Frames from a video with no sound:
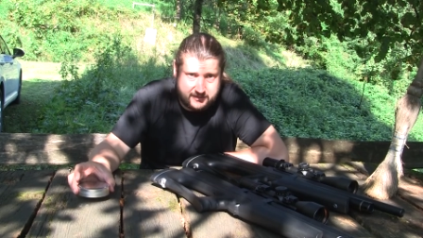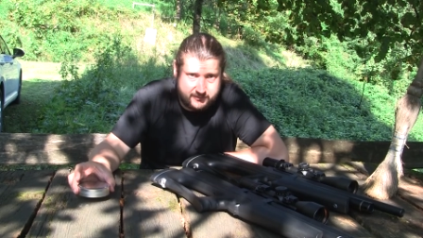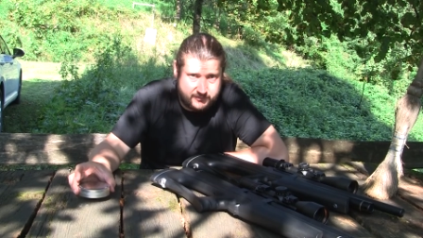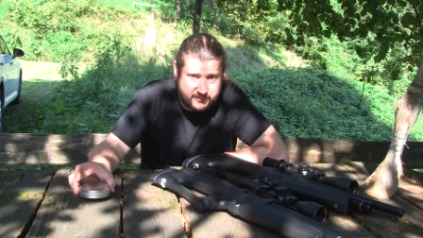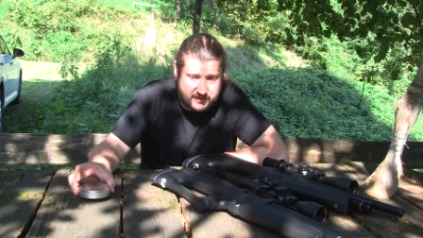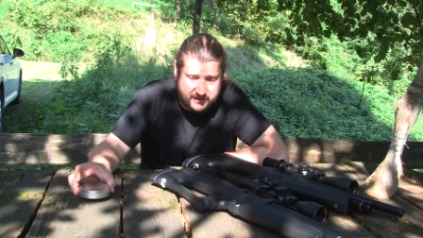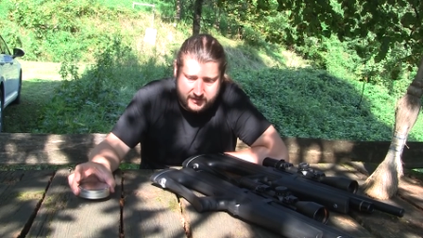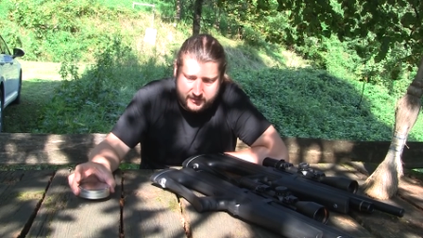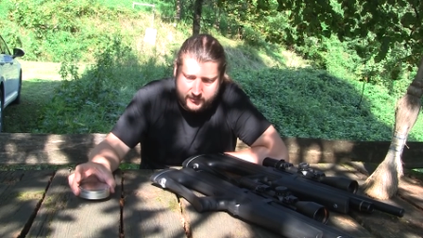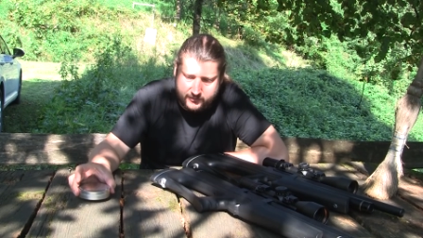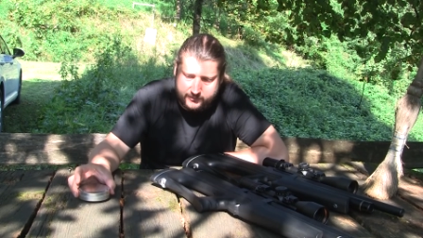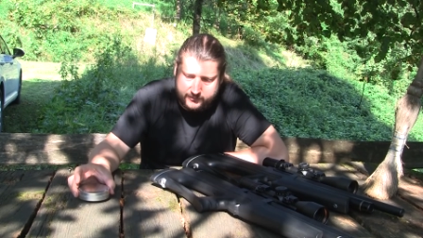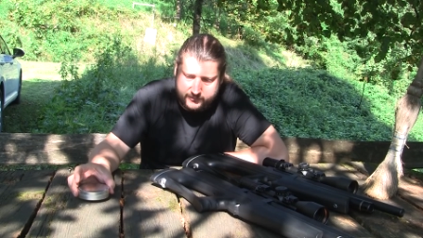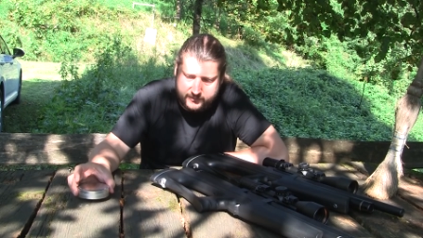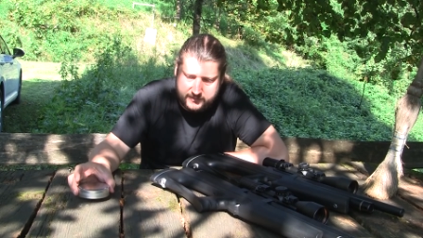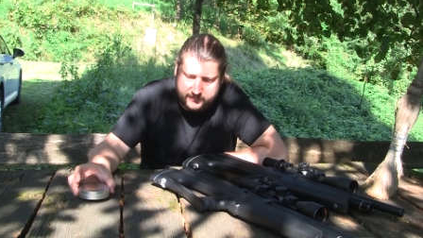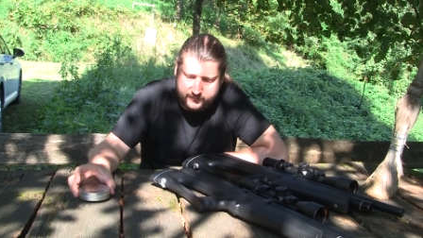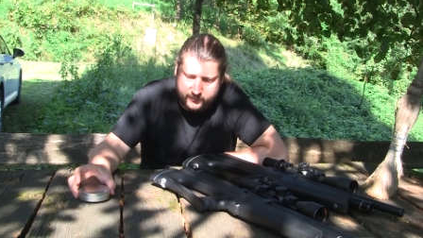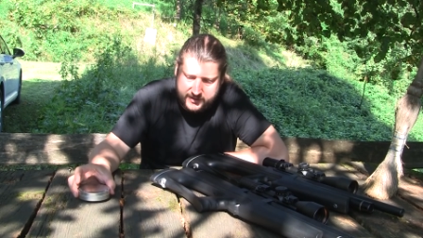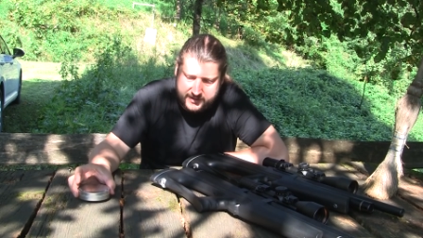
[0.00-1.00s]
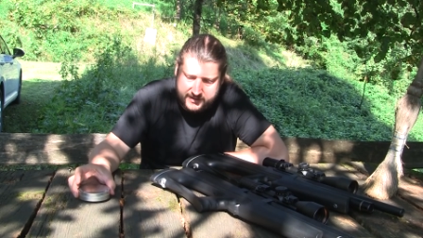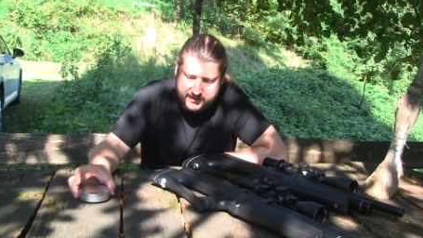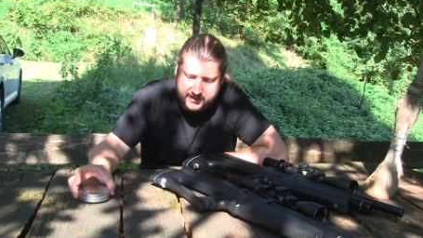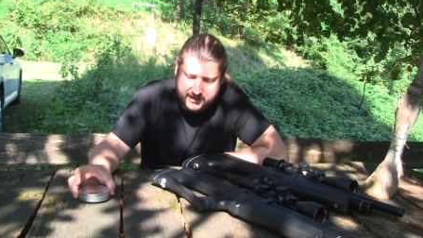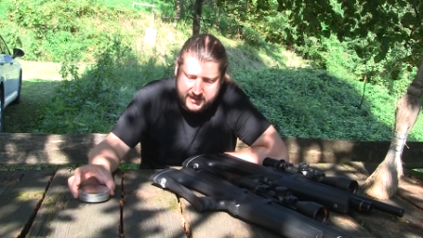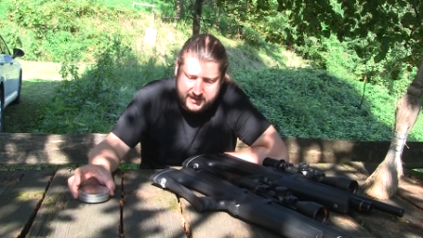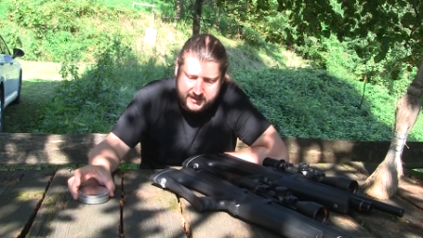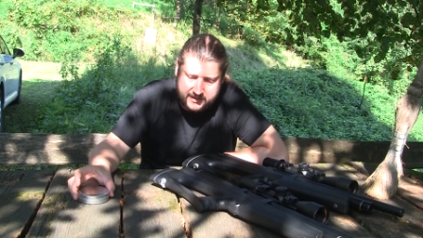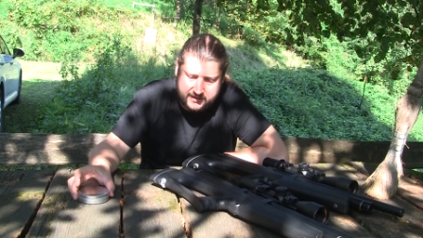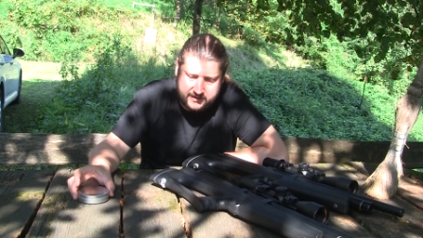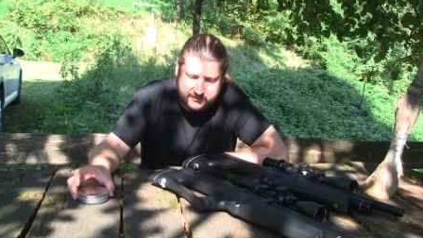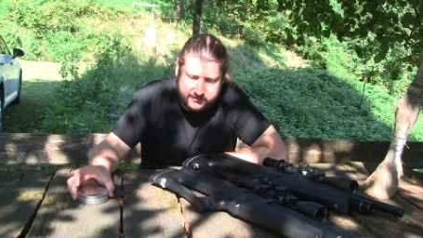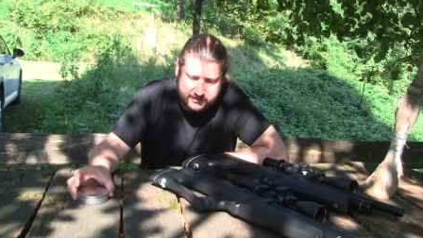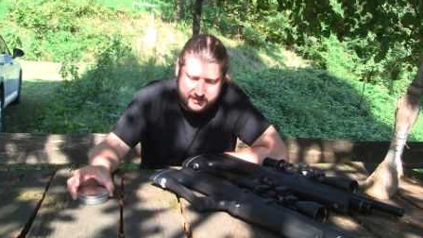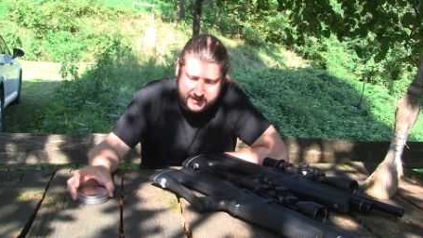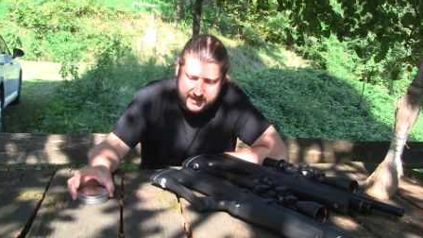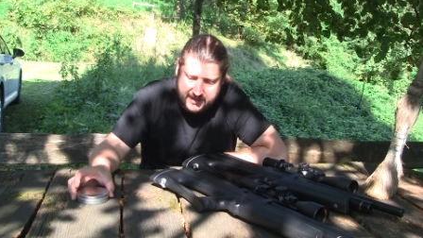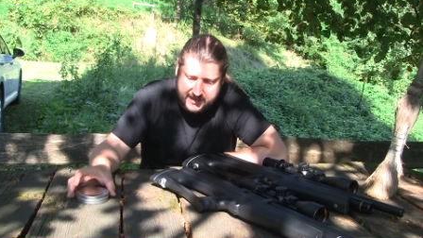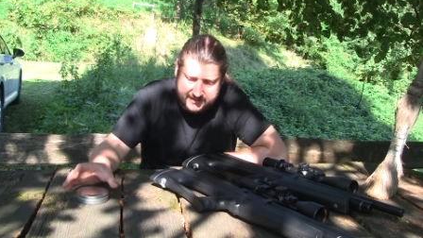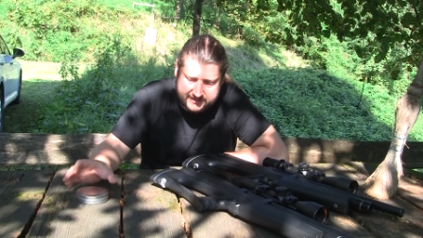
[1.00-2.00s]
um, when I
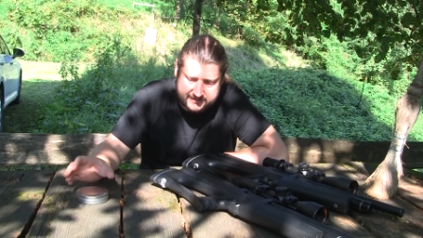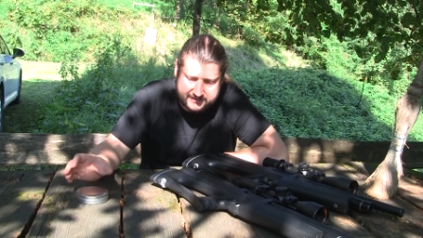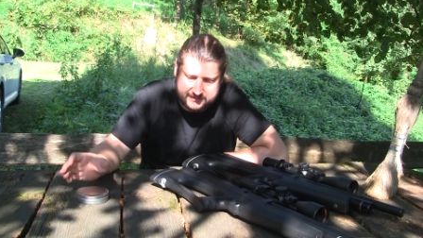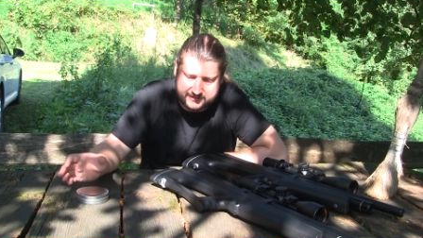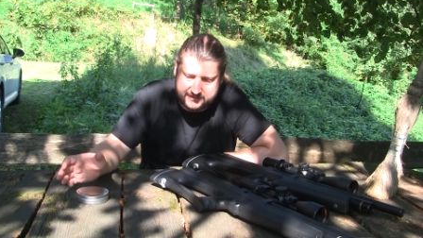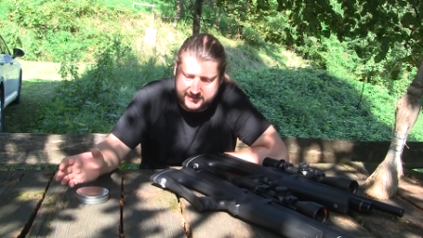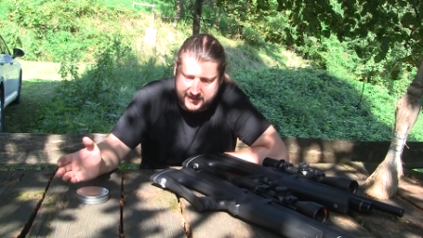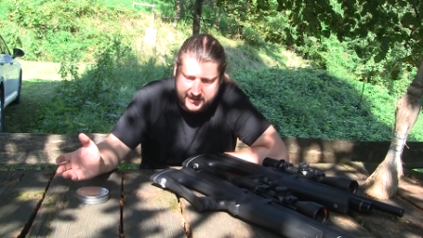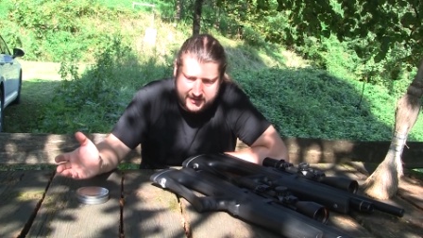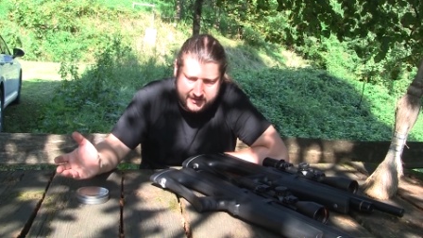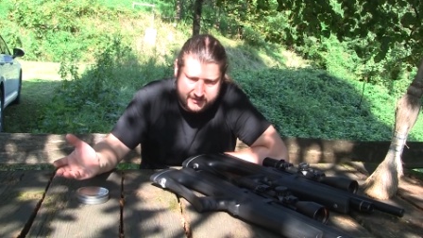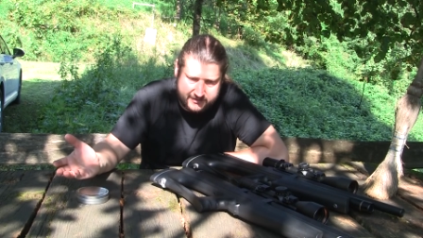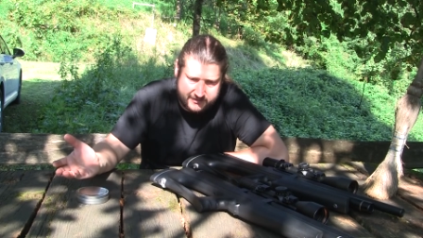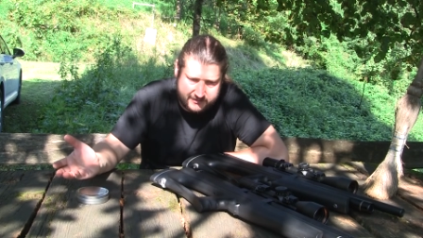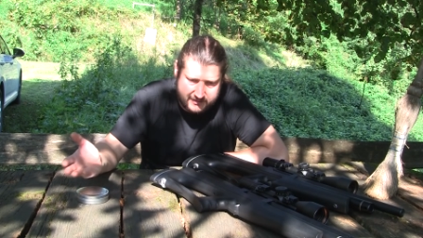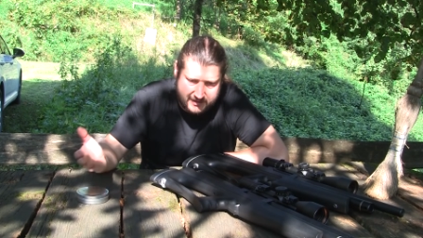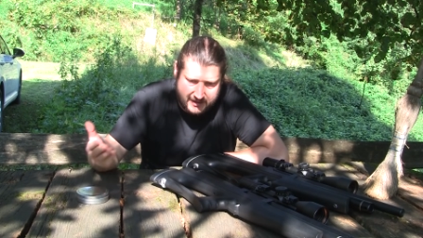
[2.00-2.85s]
cast, I,